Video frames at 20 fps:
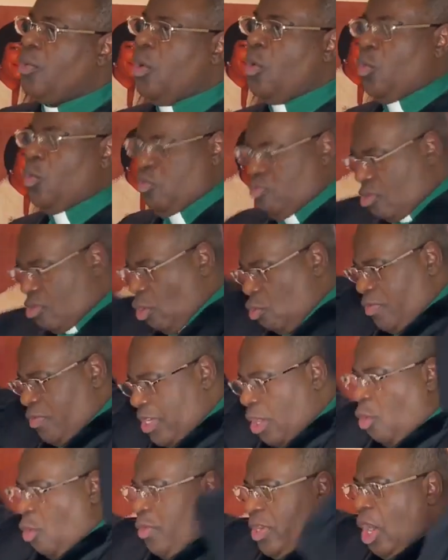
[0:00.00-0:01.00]

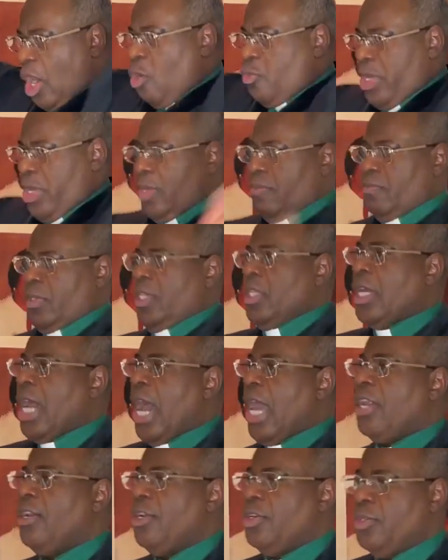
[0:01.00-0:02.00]

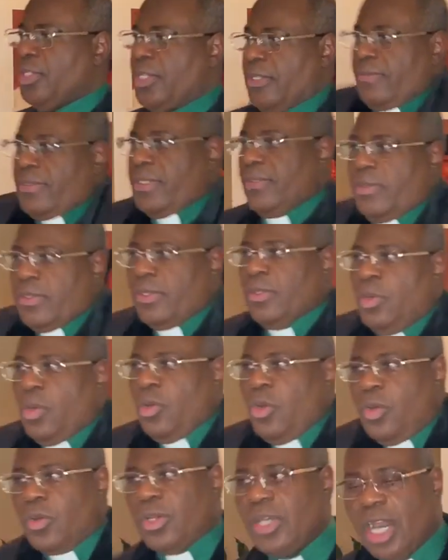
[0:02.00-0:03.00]
Hallelujah.
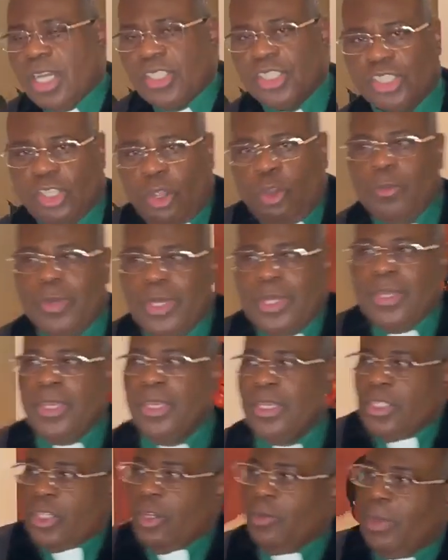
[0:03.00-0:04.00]
Ooh, God, show me.
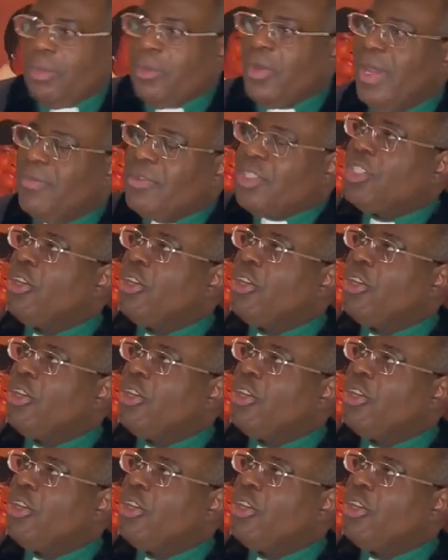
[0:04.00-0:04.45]
Show me I'm going to have a